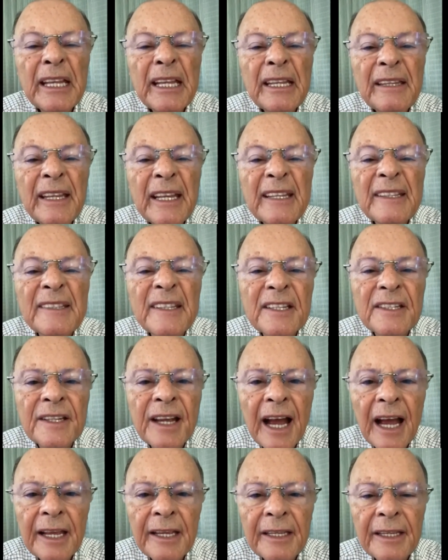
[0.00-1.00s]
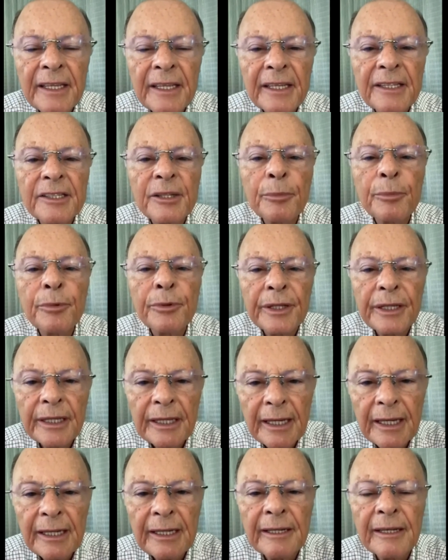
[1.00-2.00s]
then you don't need to
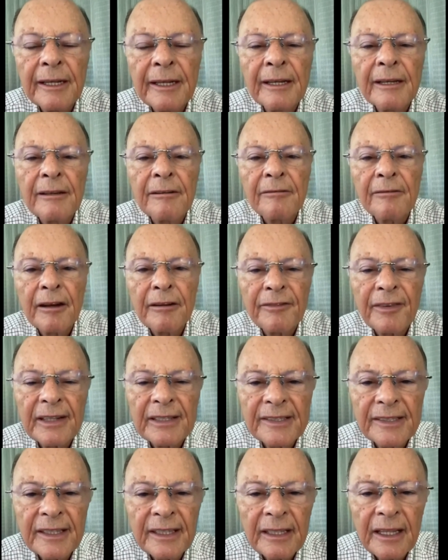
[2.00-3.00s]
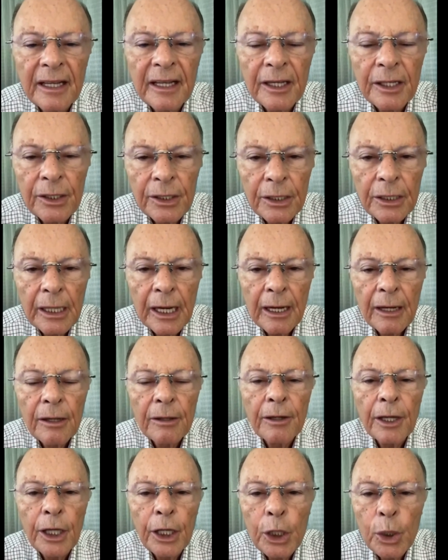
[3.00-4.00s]
desire to be rich, because
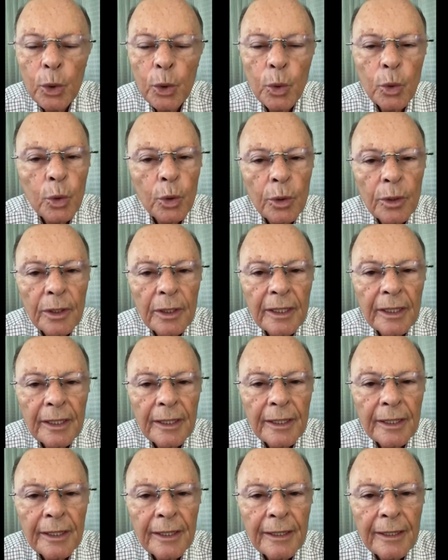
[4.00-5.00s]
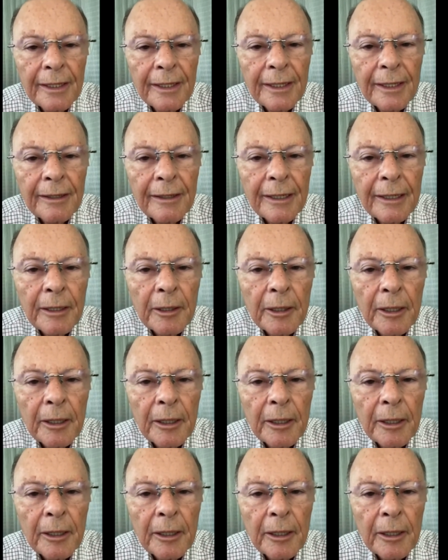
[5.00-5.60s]
he will make you rich.